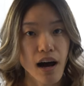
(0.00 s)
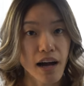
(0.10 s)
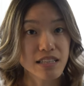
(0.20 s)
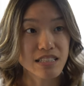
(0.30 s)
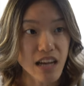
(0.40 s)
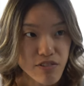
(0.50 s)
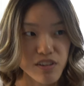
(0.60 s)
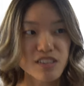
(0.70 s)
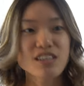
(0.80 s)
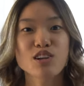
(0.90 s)
I
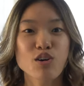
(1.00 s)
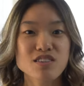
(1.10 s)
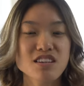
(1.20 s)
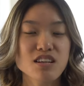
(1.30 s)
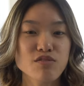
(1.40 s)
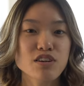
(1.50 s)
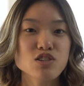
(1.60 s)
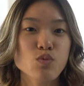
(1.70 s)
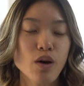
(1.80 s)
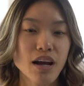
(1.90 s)
definitely notice a
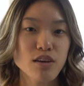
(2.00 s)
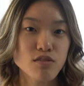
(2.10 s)
difference when I